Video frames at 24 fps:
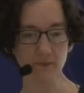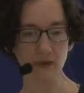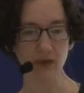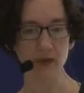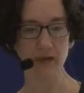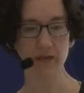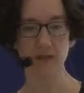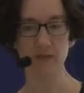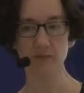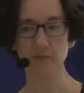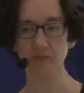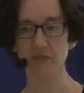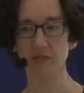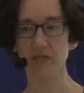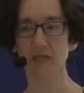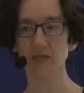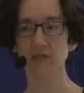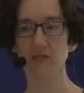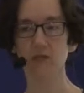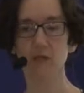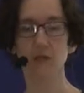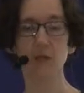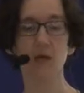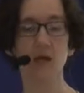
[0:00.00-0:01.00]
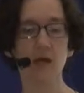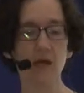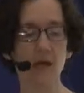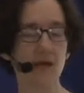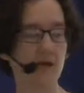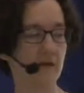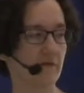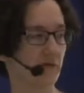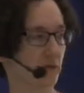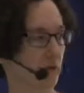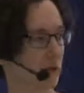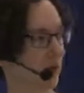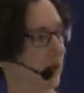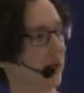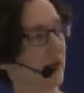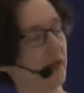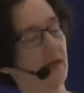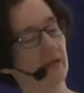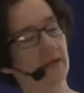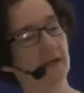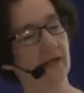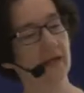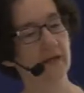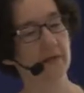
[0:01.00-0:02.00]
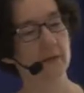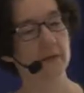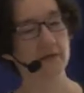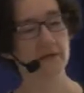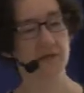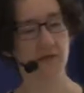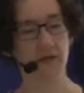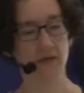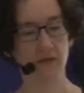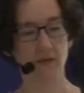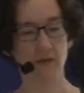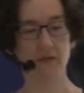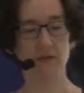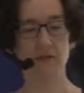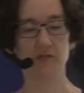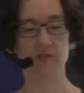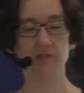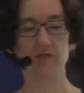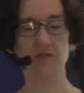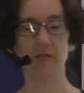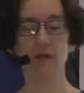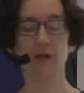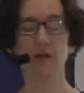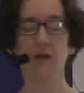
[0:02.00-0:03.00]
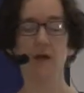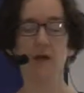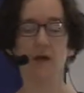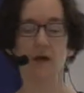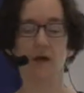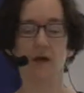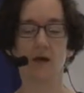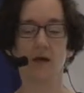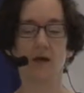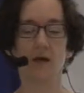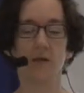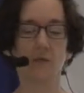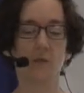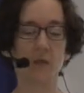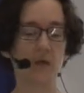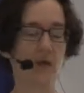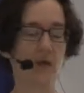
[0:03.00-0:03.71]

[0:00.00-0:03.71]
And in particular, if we're looking at language technology, we